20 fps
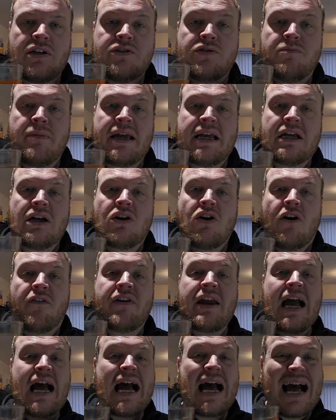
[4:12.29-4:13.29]
to make a
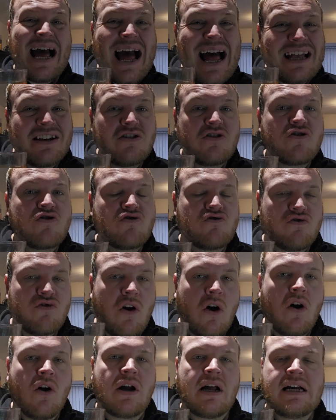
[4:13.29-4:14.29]
coffee as
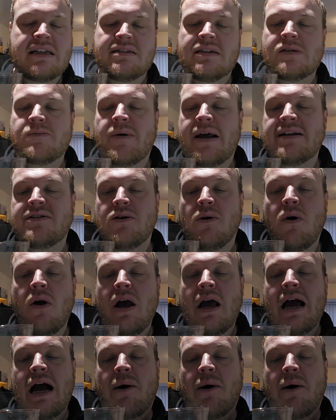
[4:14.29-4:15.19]
strong as espresso.